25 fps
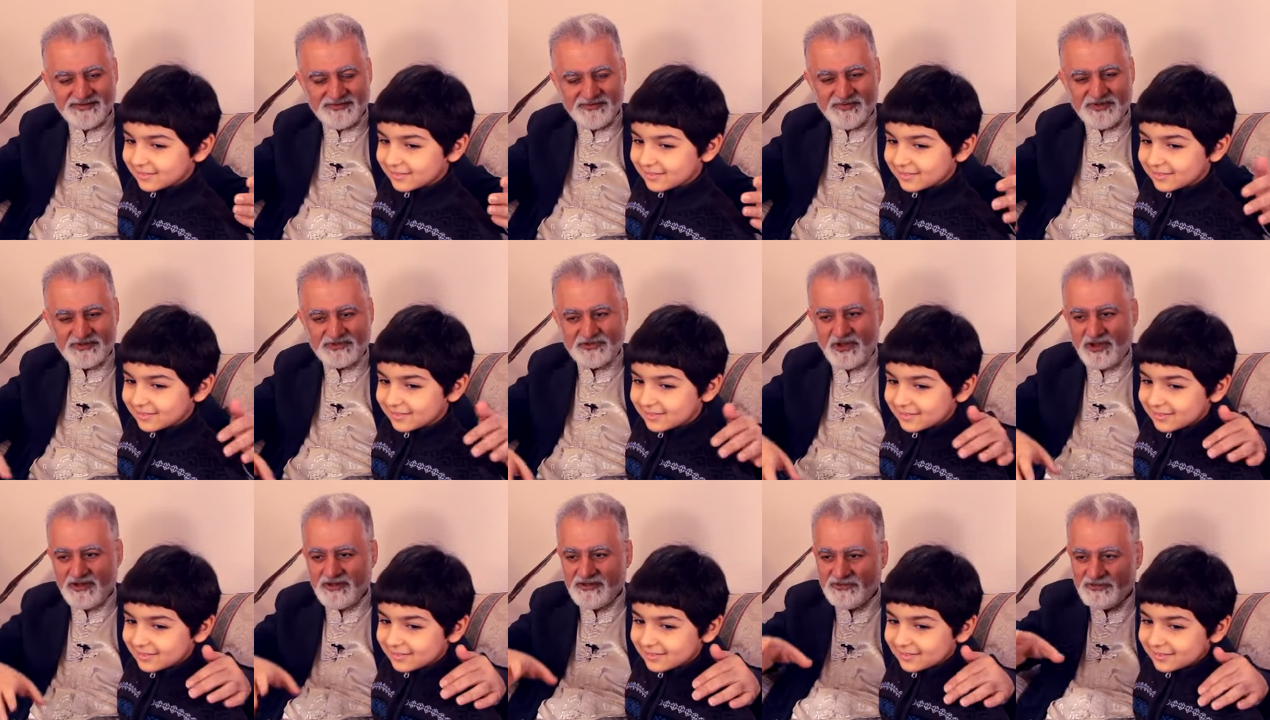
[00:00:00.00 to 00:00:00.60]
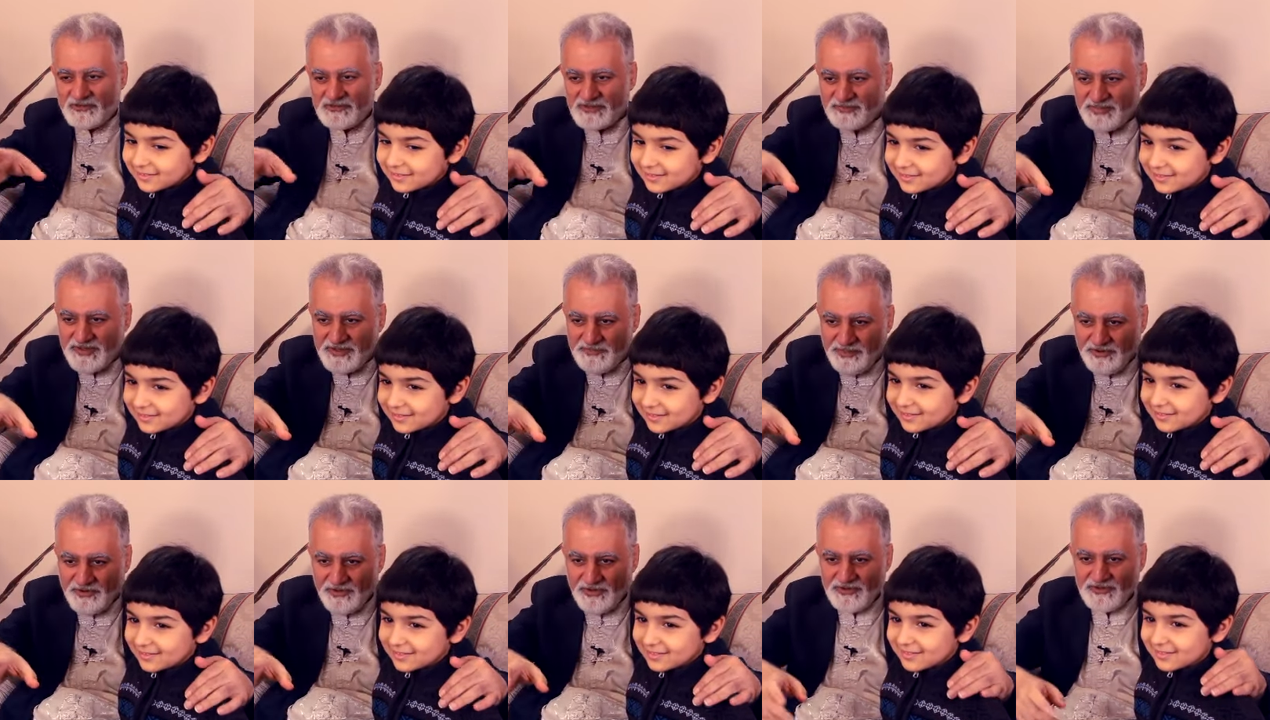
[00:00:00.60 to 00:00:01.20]
Speaker 1: We're talking to the
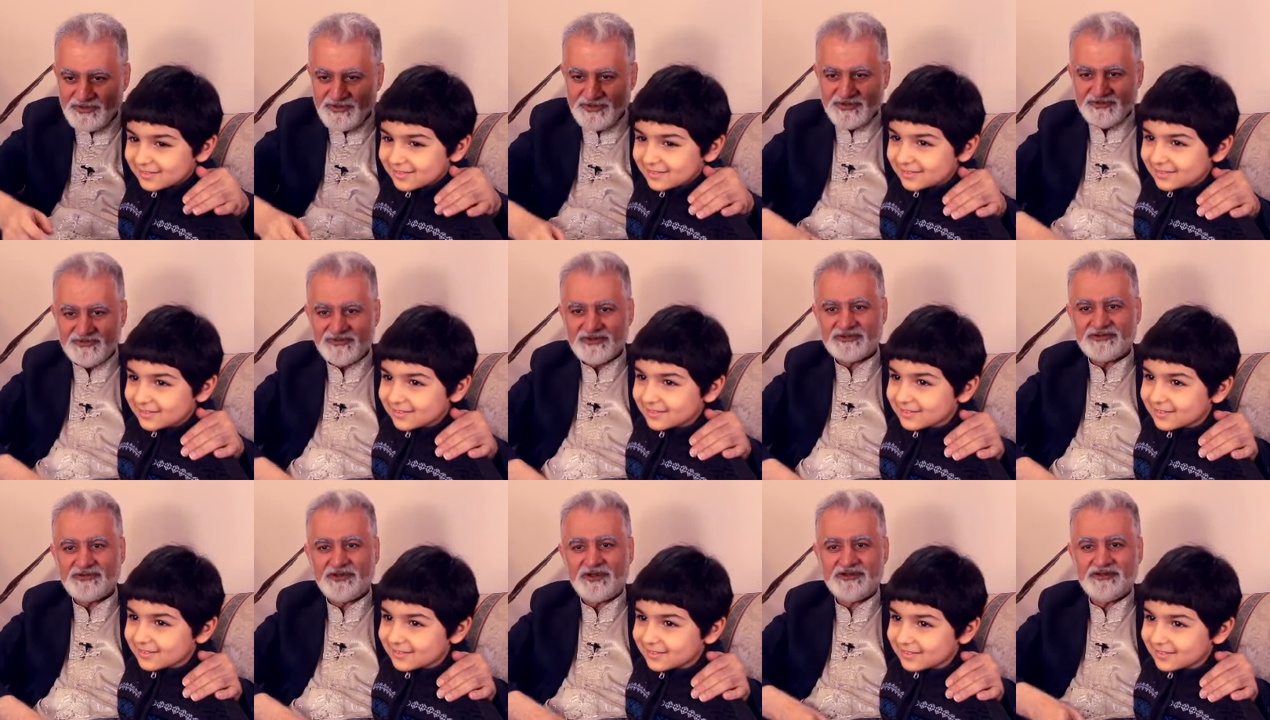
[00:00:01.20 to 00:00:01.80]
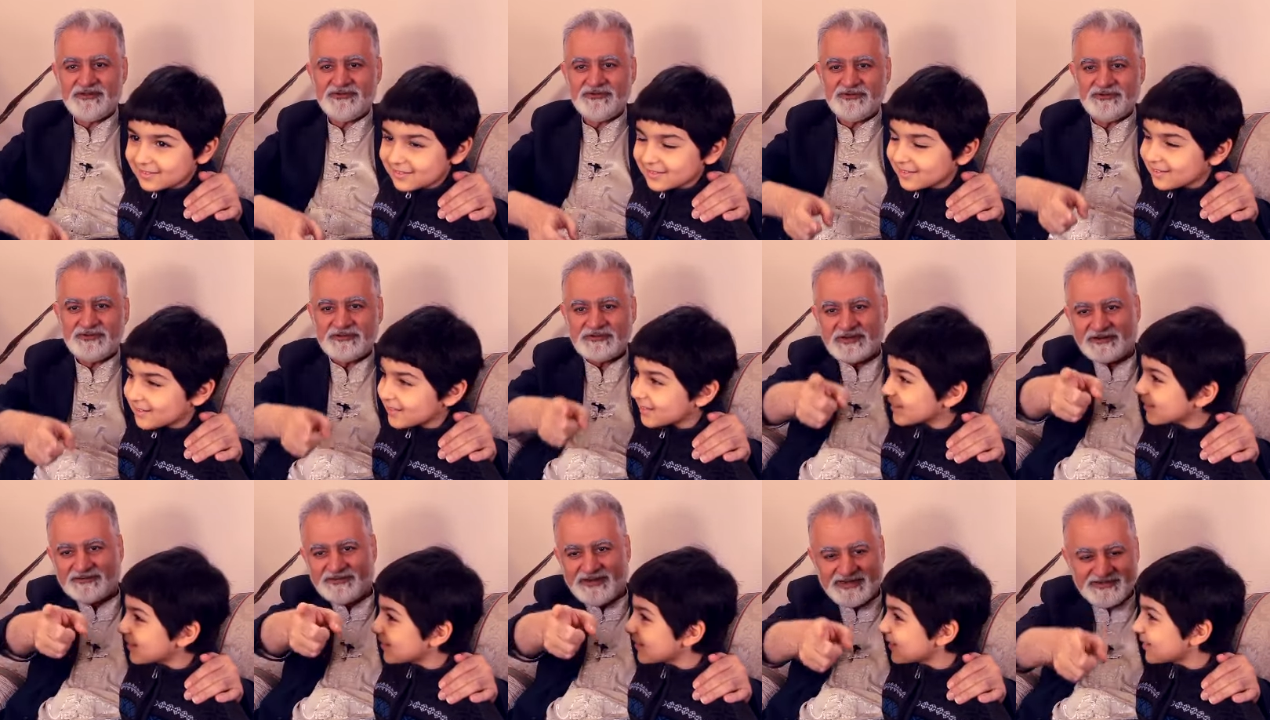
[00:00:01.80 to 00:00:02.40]
people. We are talking to the
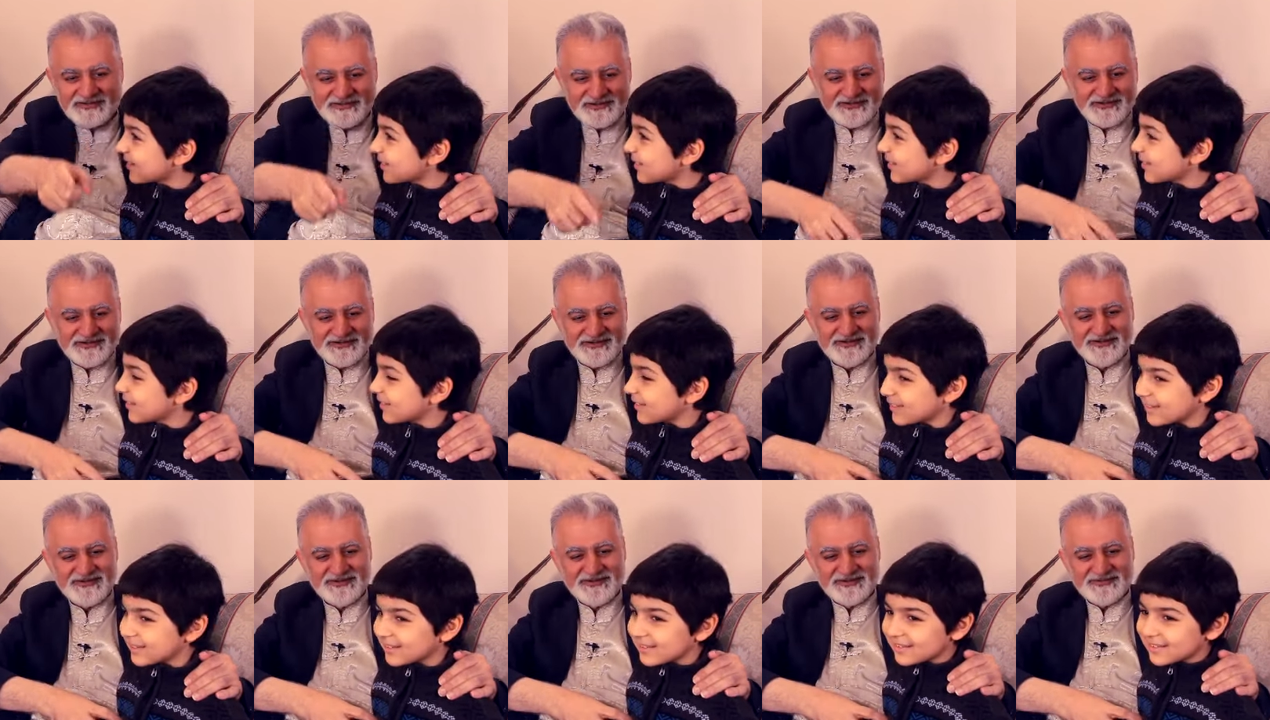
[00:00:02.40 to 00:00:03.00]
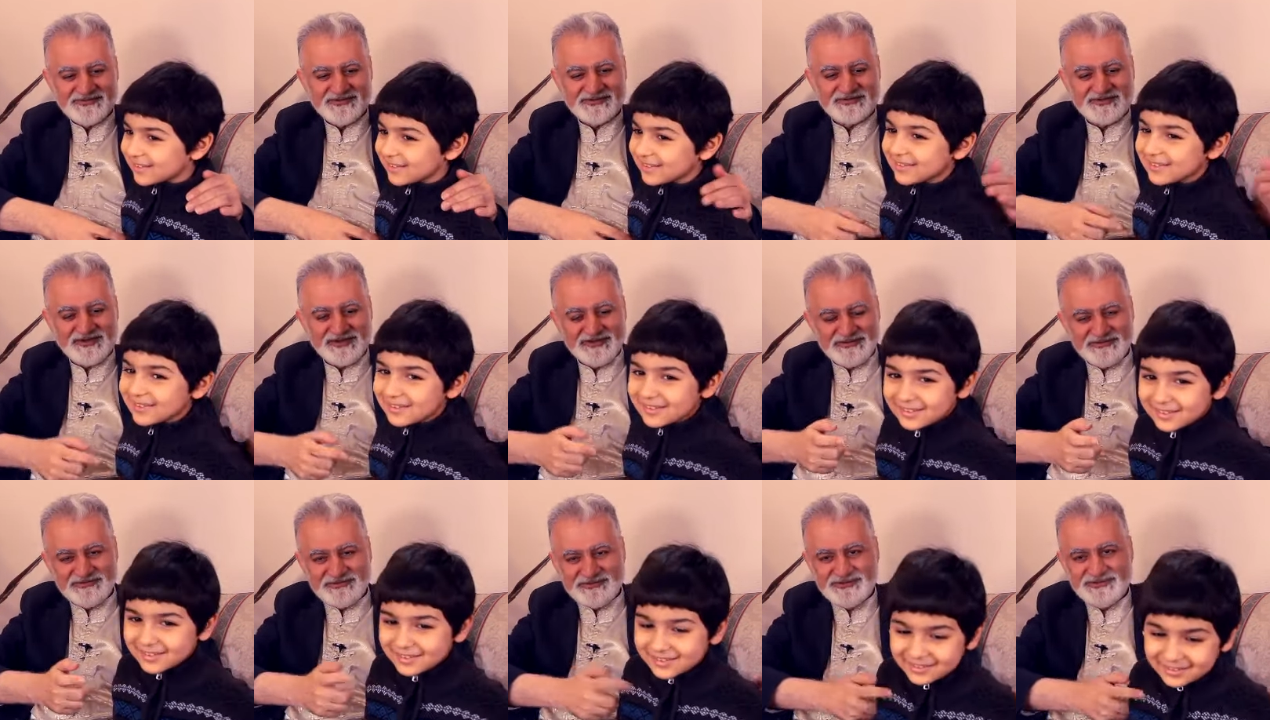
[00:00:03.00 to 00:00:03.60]
director. We are
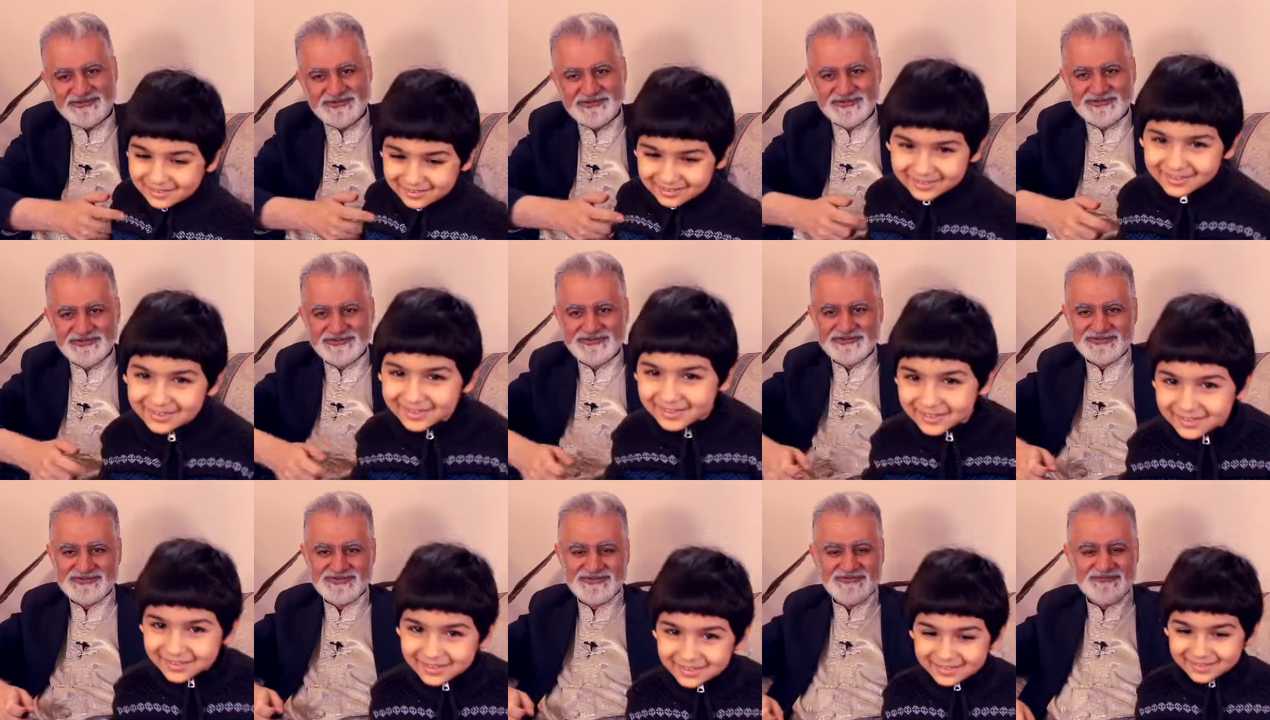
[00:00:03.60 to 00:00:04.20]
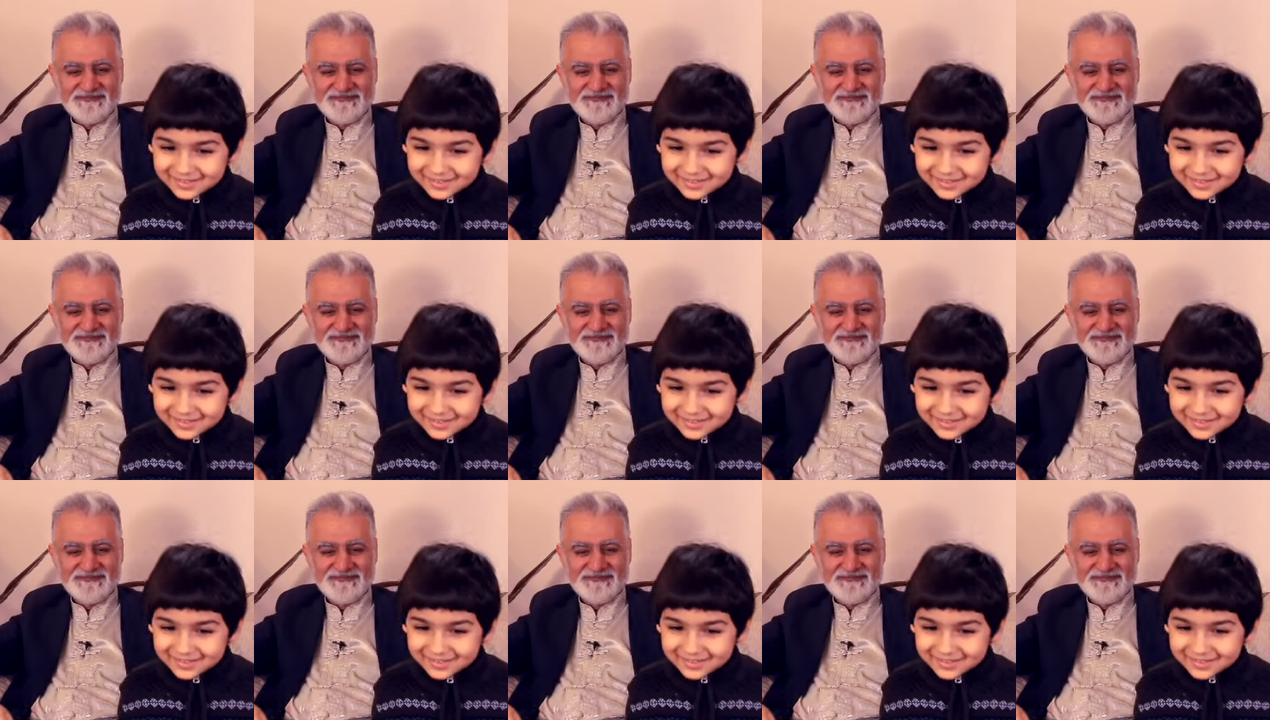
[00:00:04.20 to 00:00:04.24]
talking to you.